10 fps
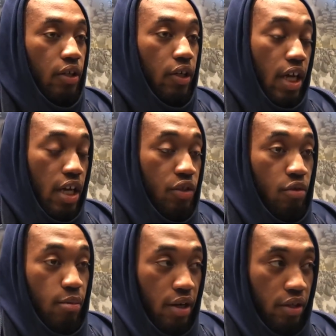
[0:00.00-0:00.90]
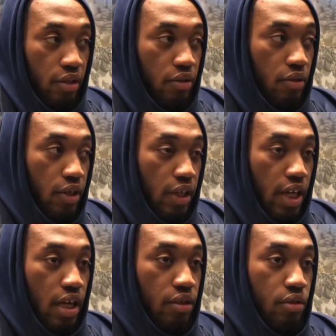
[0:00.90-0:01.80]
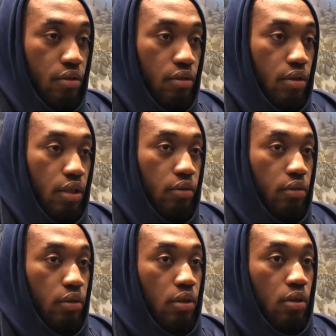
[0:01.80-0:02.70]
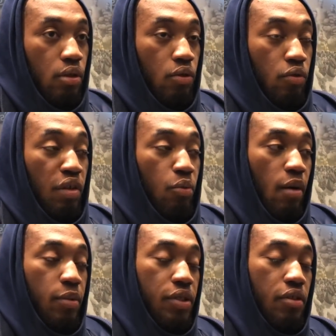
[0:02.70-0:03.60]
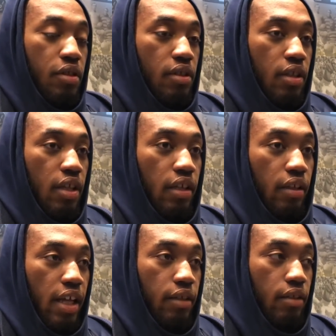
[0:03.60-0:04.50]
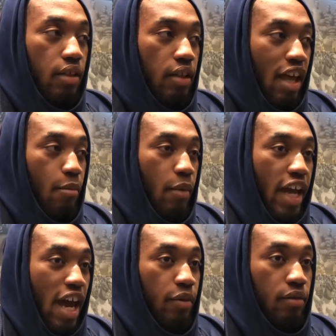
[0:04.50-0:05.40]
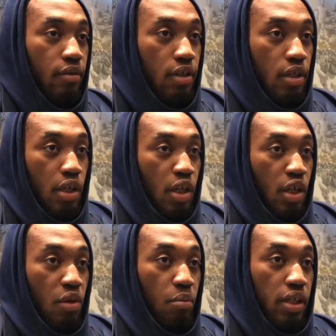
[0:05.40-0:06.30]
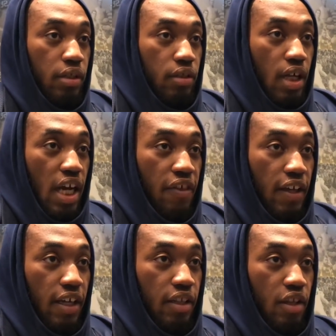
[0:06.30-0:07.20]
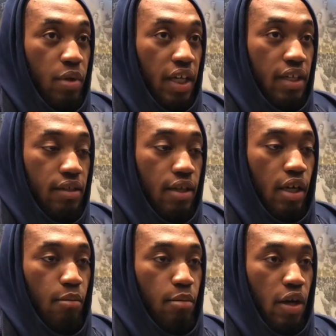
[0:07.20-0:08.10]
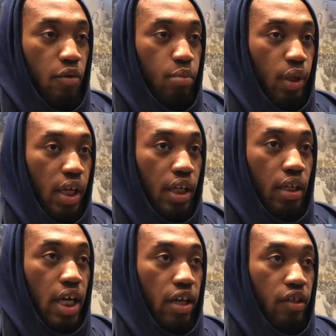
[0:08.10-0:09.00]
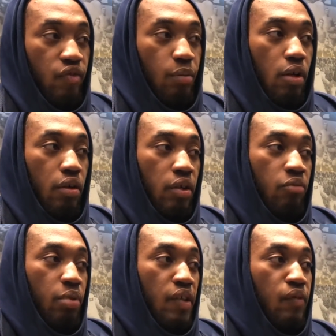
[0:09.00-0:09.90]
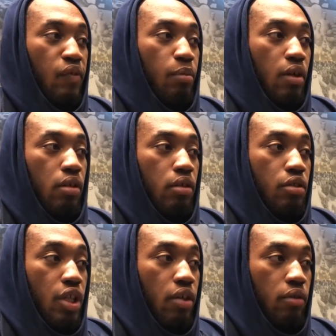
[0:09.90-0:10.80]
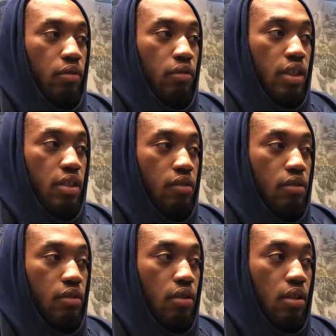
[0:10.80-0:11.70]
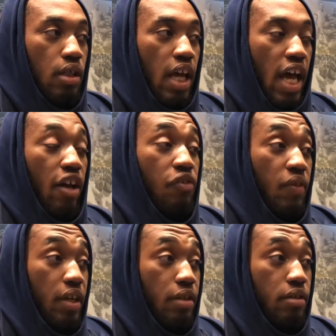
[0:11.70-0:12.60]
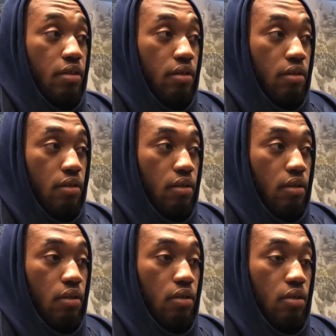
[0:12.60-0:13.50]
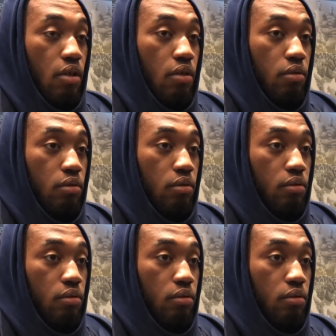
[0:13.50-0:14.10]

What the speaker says: are guys who are better than you. There are guys who, get more opportunities, and that may happen. But I think the biggest thing about playing college football and even playing football in general is how you finish. So,